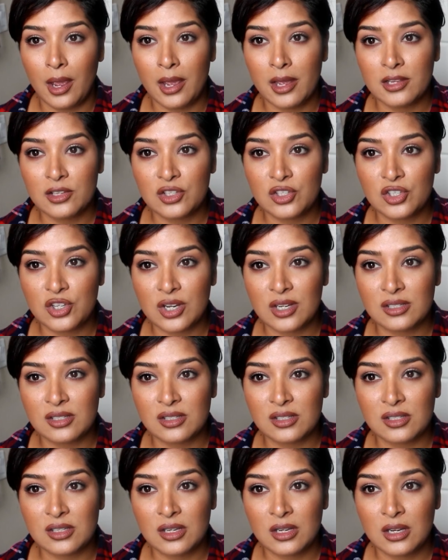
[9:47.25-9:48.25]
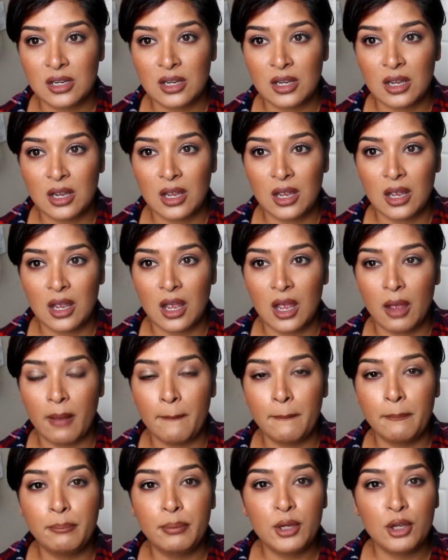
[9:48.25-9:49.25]
it's just
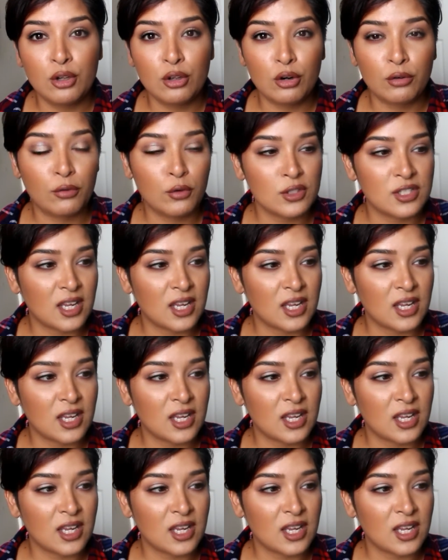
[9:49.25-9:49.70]
beautiful.